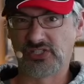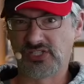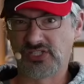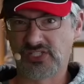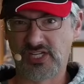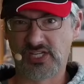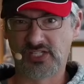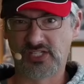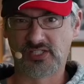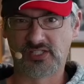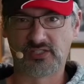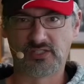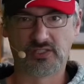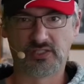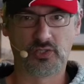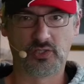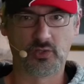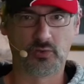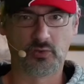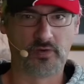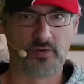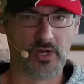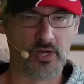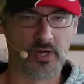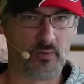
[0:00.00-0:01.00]
doesn't do
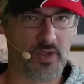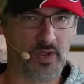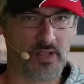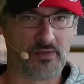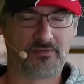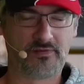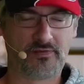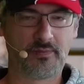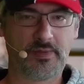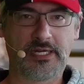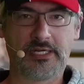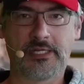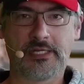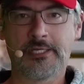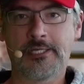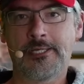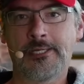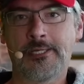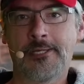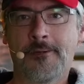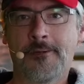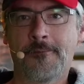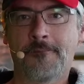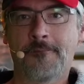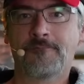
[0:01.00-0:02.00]
very well for me.
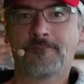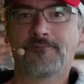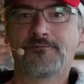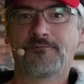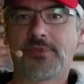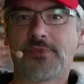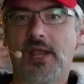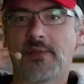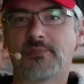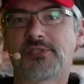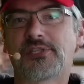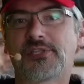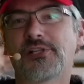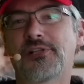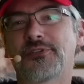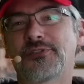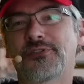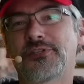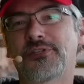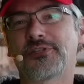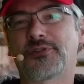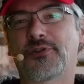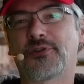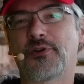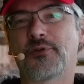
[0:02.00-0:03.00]
Um,
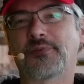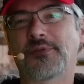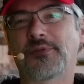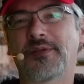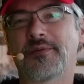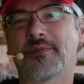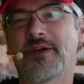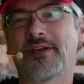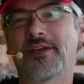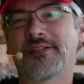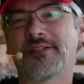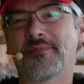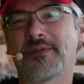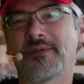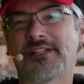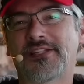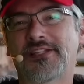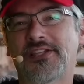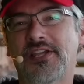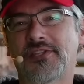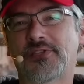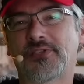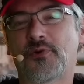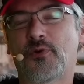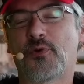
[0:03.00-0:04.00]
Solutions Group Unlimited
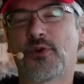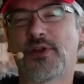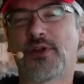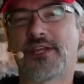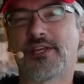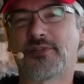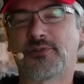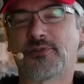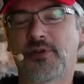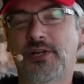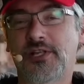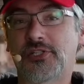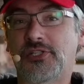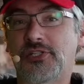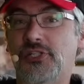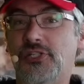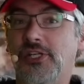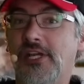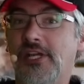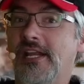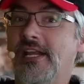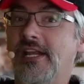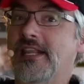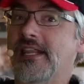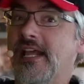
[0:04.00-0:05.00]
says, or he drinks
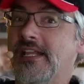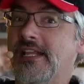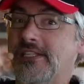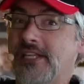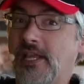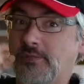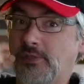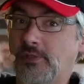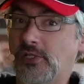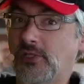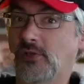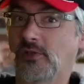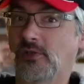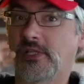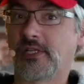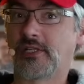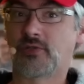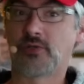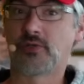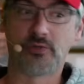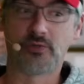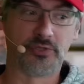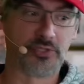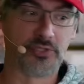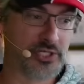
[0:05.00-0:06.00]
gin, and that's absolutely
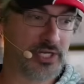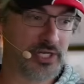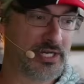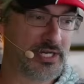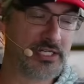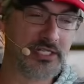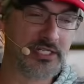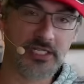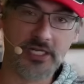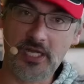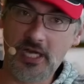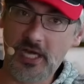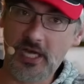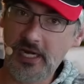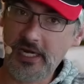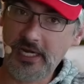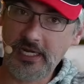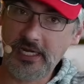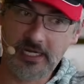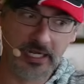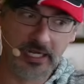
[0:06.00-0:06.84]
true. Gin and tonic,